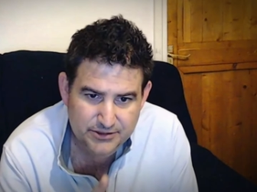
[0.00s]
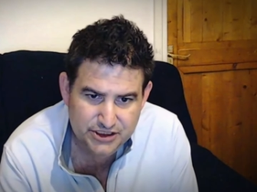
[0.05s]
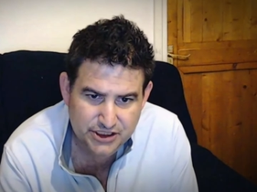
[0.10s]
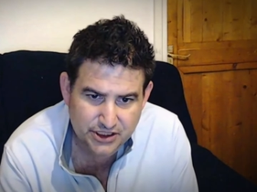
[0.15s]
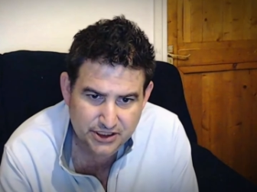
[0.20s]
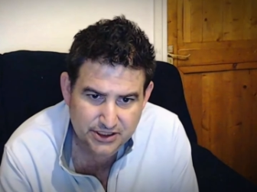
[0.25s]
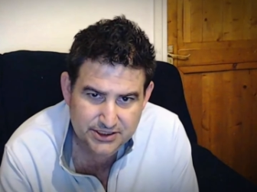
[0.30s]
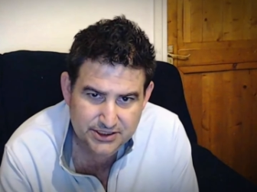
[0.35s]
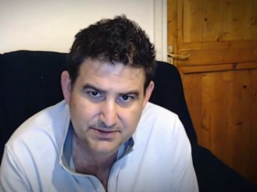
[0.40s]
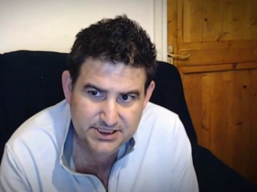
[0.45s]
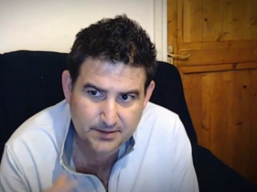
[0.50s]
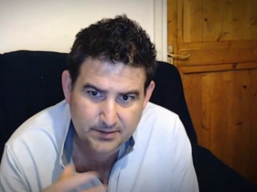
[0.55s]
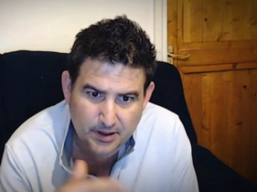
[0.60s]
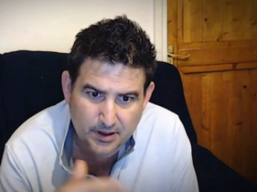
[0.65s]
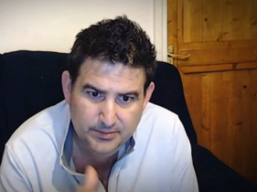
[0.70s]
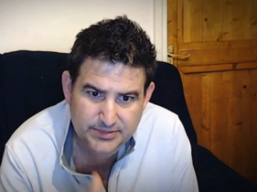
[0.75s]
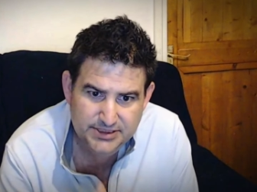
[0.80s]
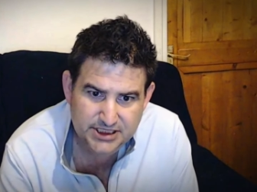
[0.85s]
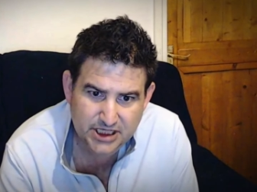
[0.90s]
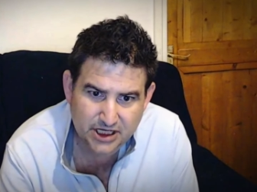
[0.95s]
which are
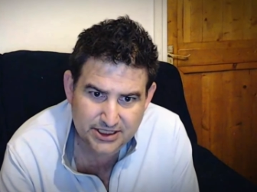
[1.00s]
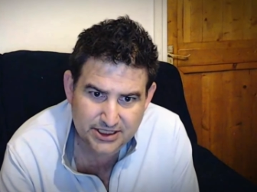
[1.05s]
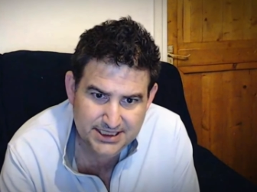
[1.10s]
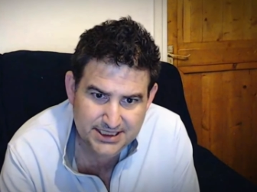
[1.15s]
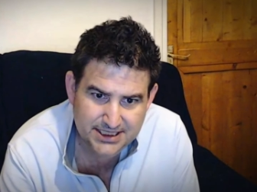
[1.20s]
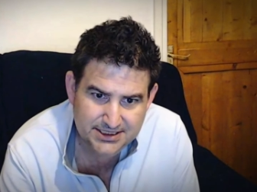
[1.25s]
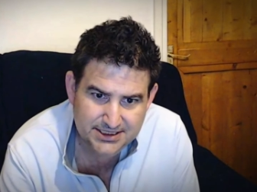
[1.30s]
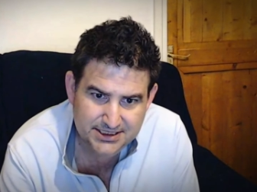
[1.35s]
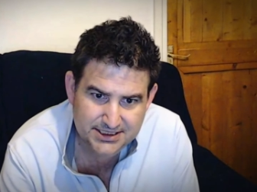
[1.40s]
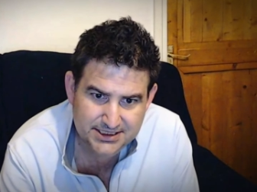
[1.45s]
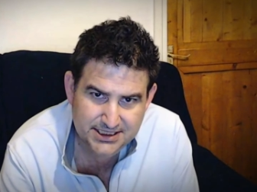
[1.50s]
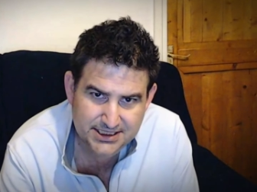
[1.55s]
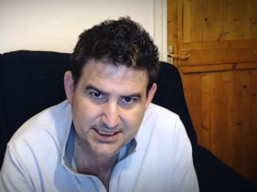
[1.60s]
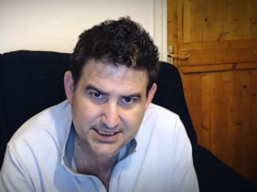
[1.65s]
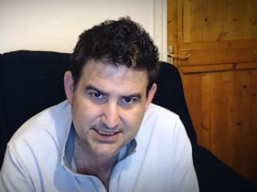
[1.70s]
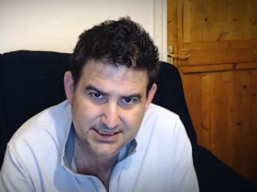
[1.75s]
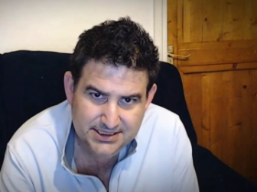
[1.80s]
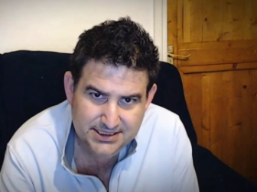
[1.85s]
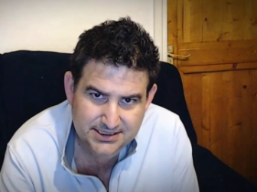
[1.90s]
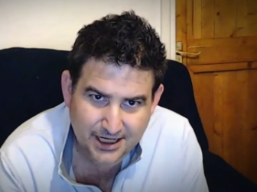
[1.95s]
sub
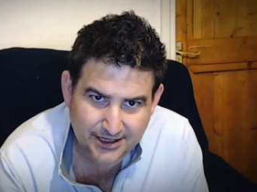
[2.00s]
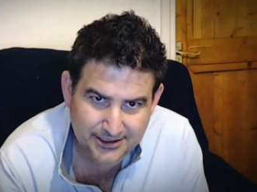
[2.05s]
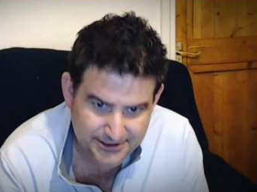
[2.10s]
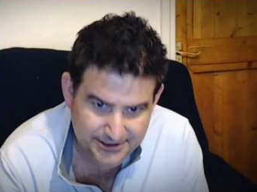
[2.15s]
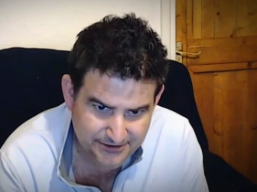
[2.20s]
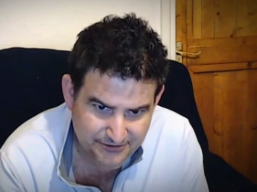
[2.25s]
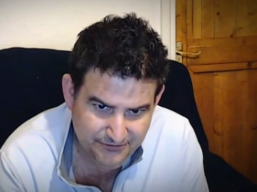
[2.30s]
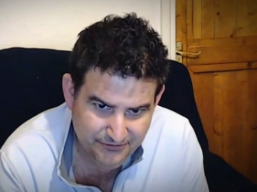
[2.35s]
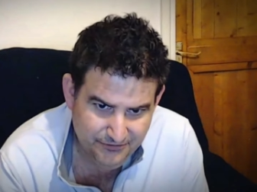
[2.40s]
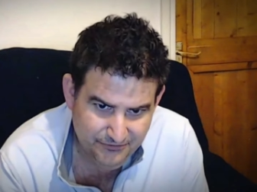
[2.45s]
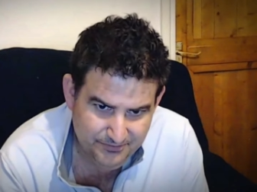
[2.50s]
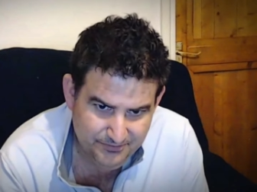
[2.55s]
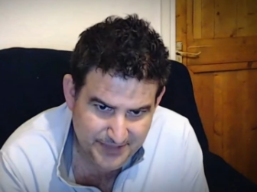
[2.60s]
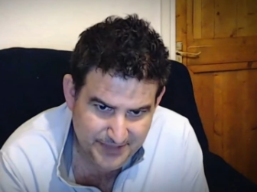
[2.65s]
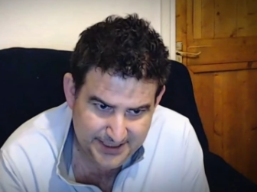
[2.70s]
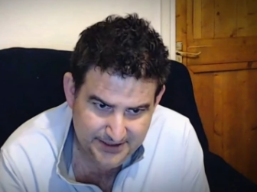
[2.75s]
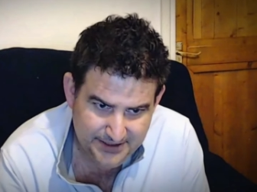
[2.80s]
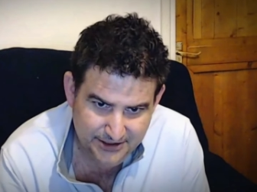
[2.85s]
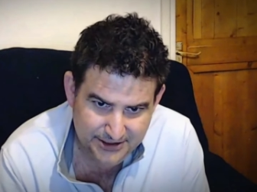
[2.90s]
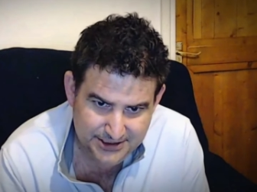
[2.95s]
identities under your
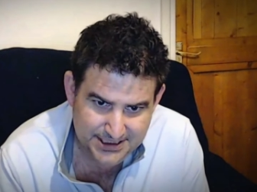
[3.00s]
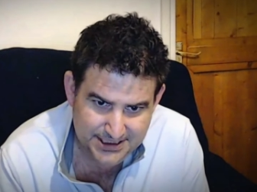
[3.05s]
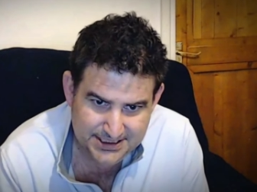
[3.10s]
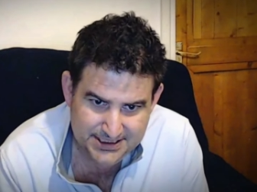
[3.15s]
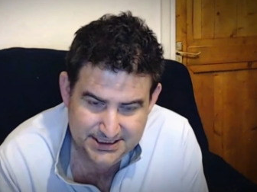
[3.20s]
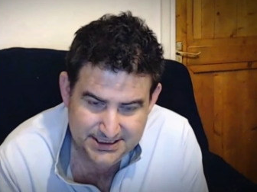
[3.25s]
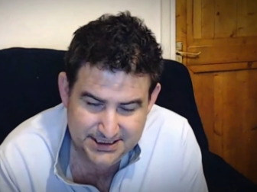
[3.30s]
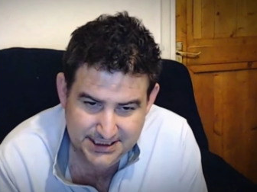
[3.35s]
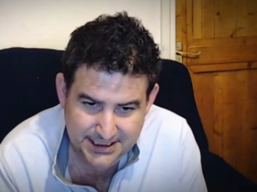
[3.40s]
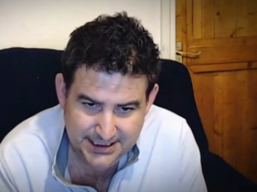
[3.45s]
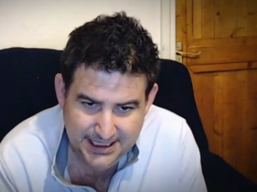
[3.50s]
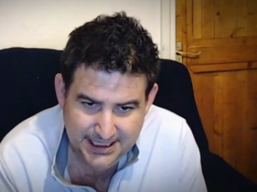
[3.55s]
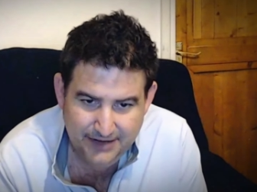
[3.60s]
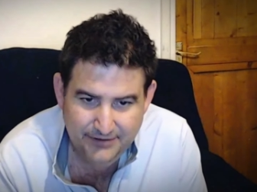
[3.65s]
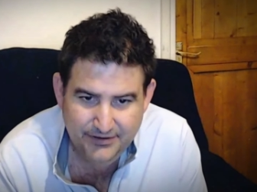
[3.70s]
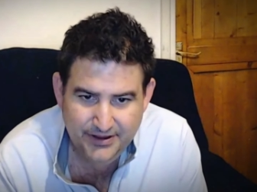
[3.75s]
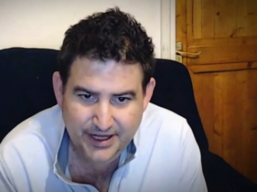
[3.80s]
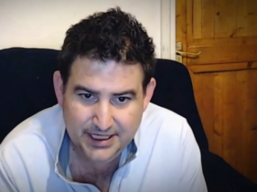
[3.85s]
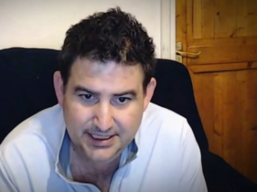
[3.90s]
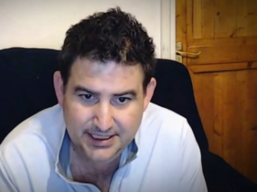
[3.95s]
main identity. Now
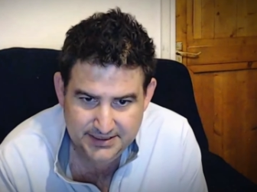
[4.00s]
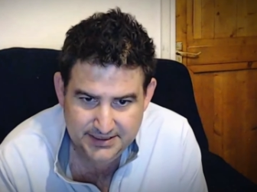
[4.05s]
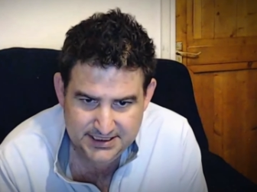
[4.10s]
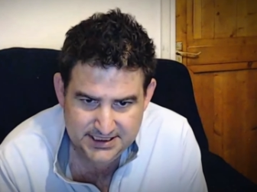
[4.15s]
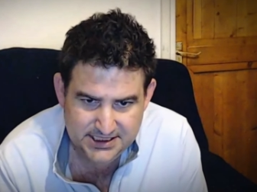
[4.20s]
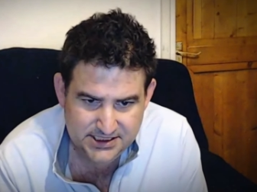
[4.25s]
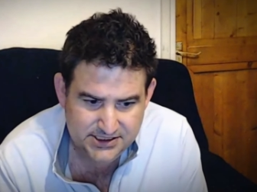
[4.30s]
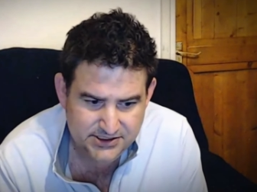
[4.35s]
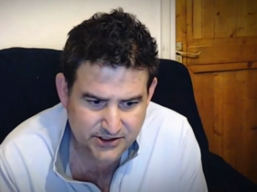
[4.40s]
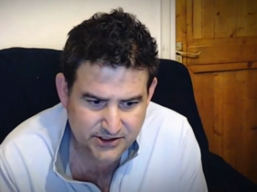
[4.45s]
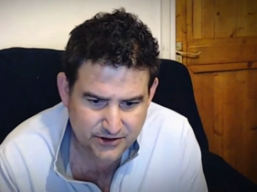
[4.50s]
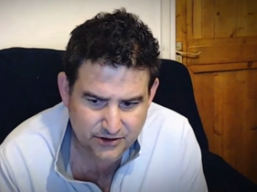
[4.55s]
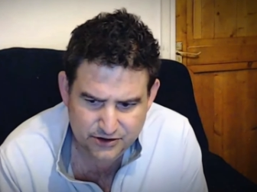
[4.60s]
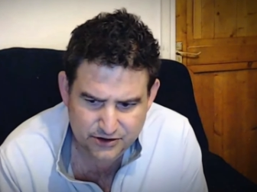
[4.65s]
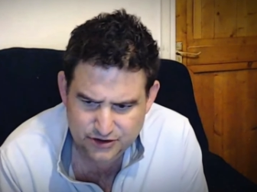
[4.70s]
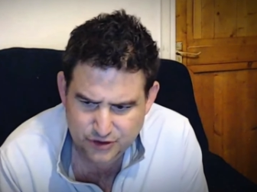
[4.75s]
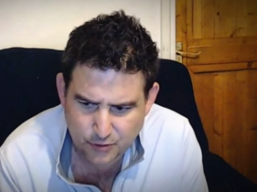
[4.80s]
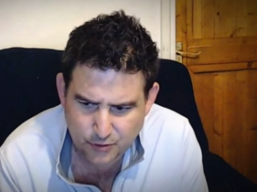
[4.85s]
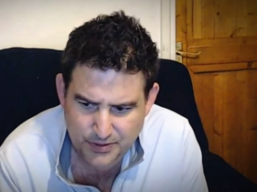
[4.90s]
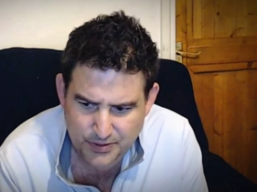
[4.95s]
that there's a
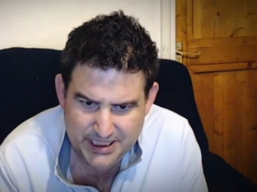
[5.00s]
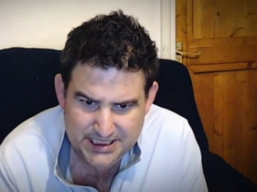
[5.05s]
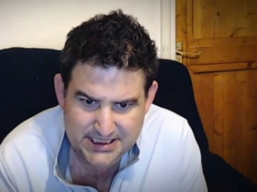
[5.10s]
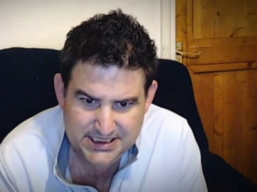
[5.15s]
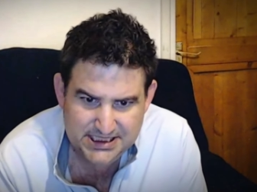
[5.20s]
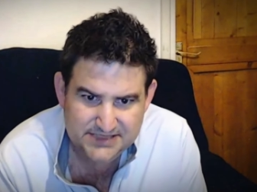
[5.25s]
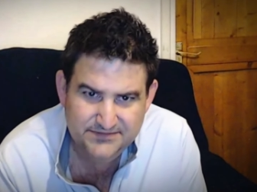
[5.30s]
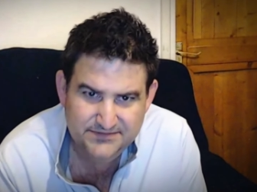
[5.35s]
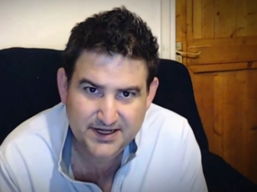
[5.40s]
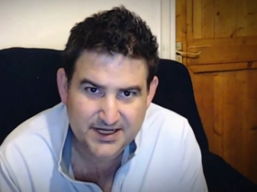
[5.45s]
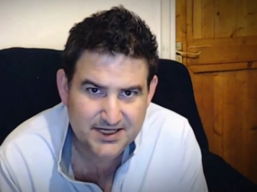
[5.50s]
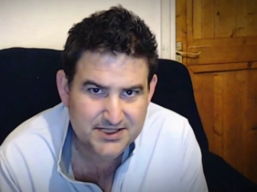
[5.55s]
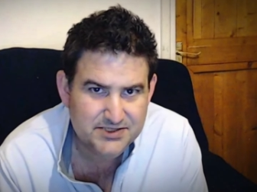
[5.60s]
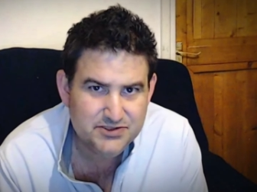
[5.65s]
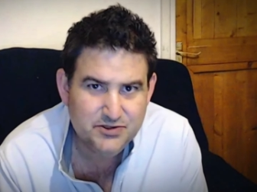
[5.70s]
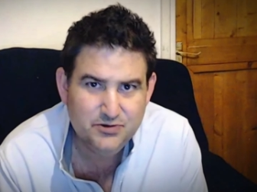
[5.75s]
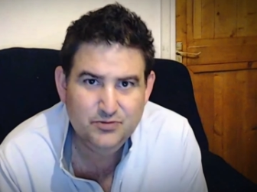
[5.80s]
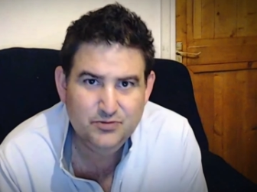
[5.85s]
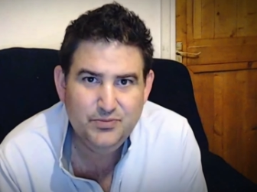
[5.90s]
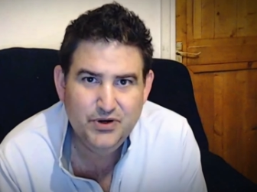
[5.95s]
psychological basis for that, it's
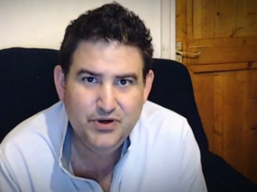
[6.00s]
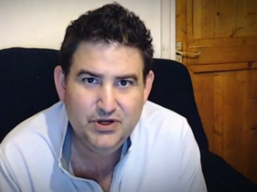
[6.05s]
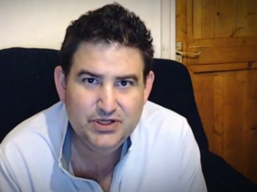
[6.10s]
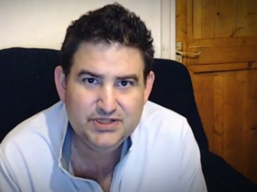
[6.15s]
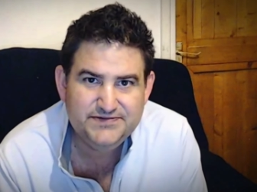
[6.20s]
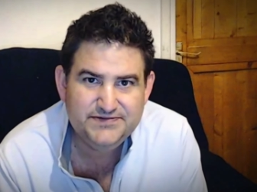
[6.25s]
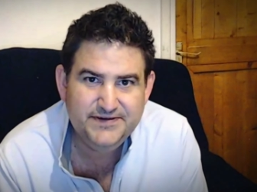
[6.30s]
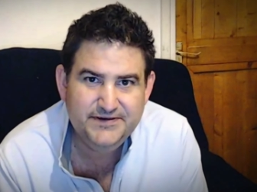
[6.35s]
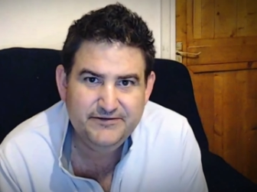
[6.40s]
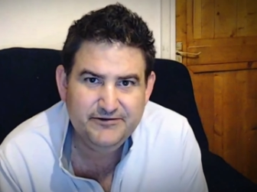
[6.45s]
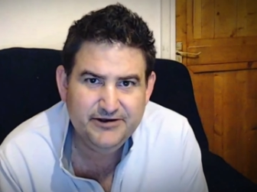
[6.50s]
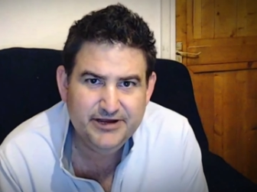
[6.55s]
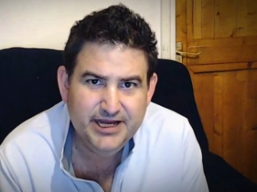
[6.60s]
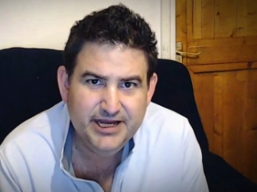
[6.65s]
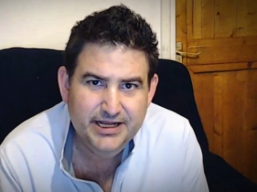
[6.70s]
called parts theory.